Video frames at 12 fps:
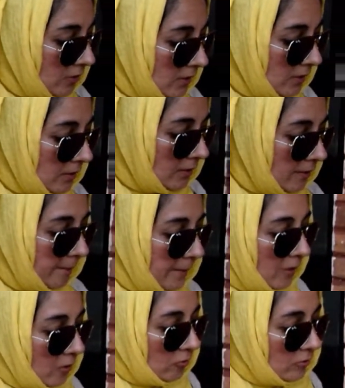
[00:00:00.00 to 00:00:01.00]

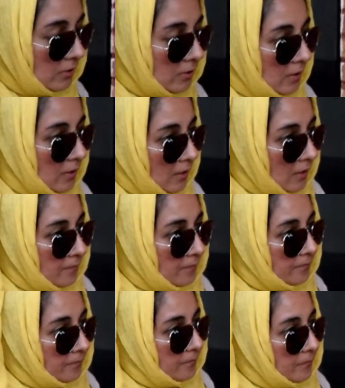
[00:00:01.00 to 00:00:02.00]
mentioned about
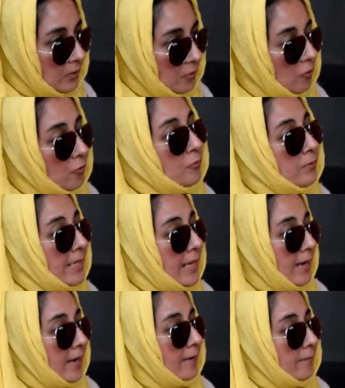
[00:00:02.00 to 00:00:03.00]

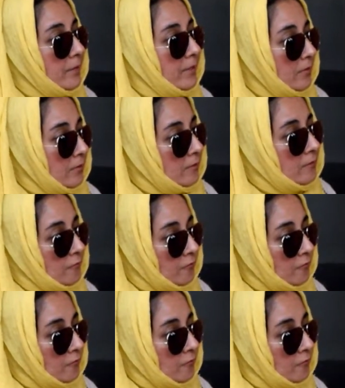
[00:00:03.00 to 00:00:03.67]
rehab